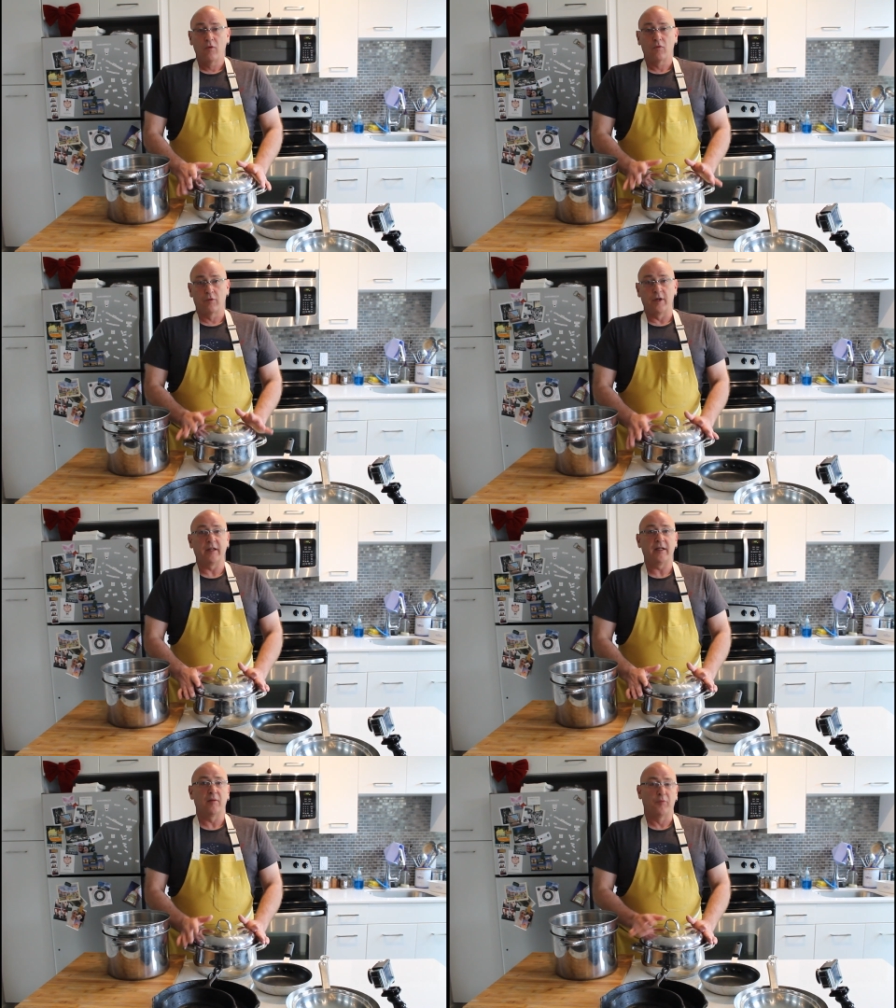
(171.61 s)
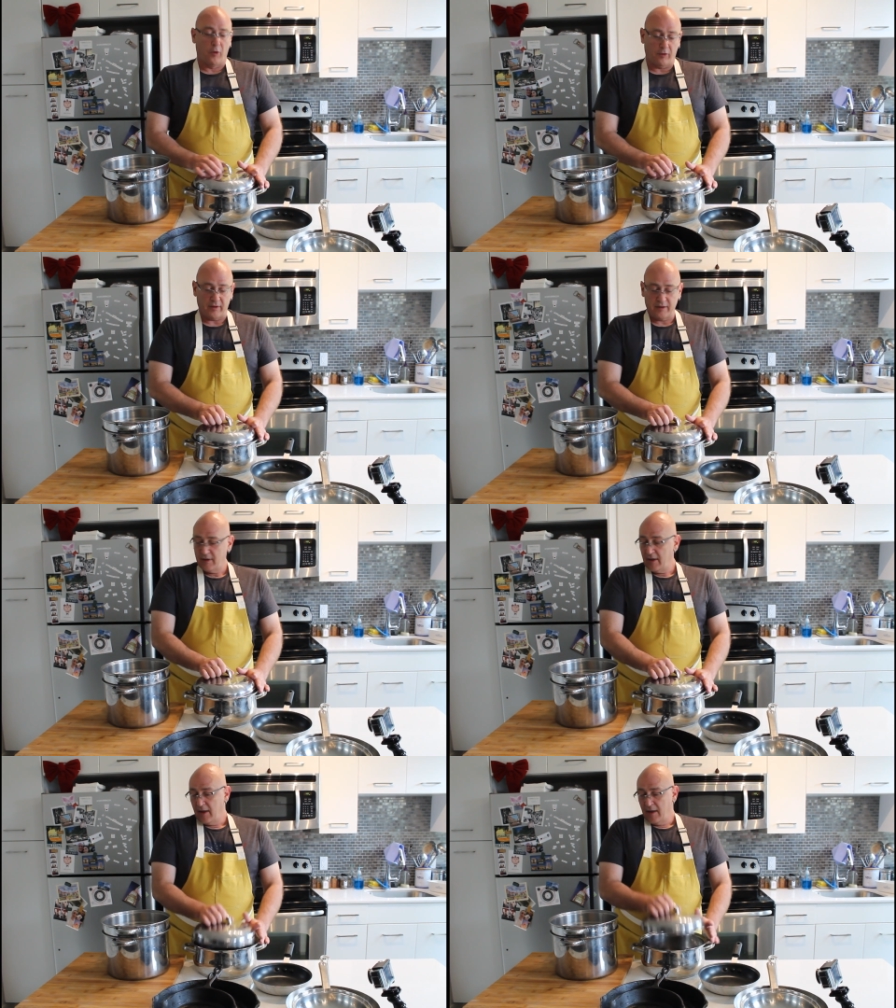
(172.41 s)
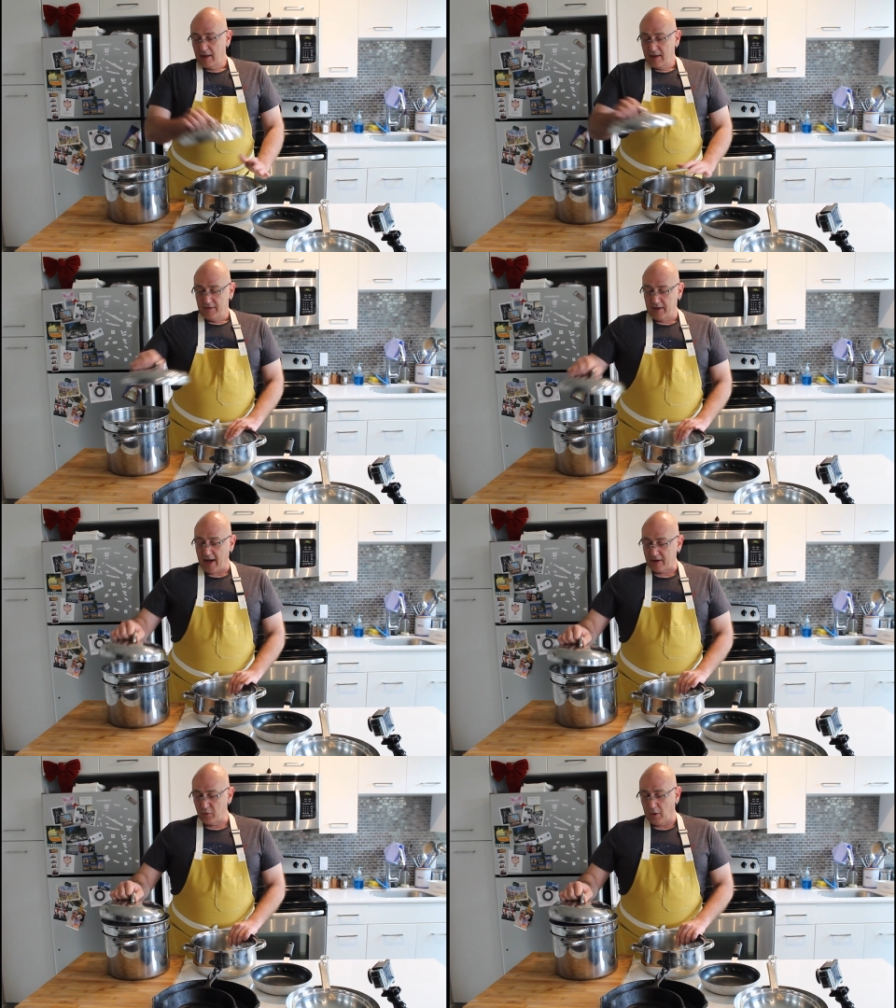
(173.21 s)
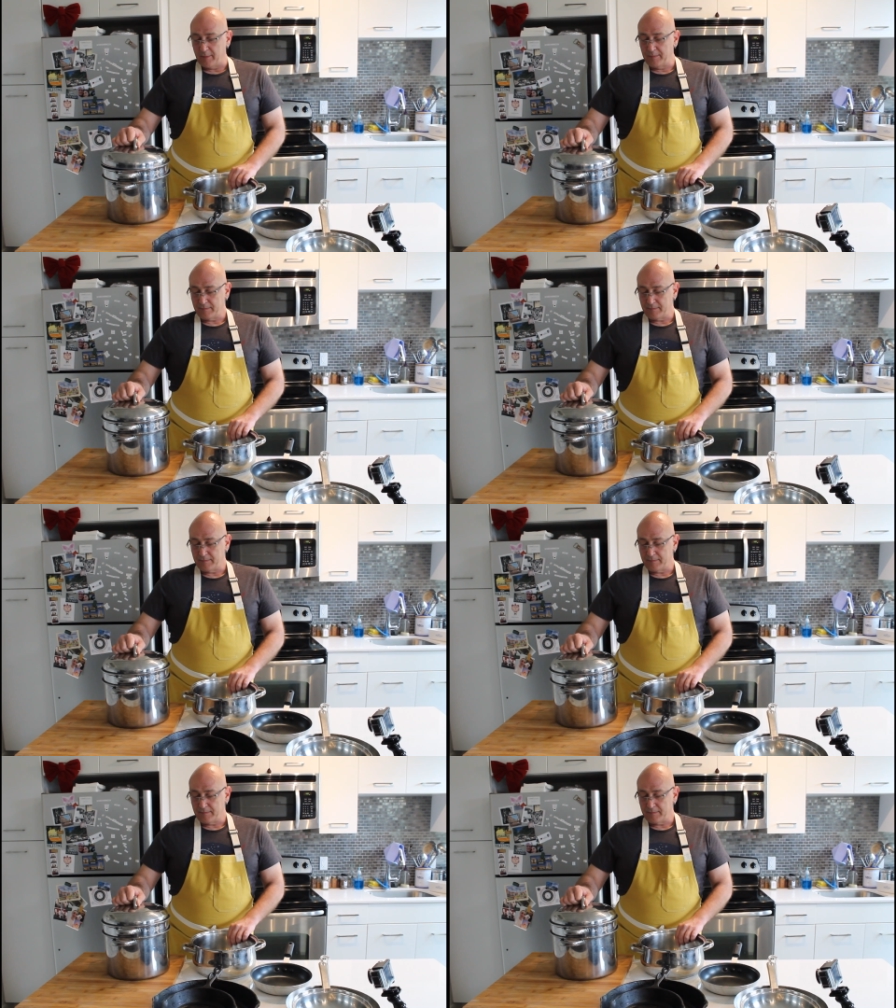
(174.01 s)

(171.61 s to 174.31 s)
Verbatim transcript: really important. The next one.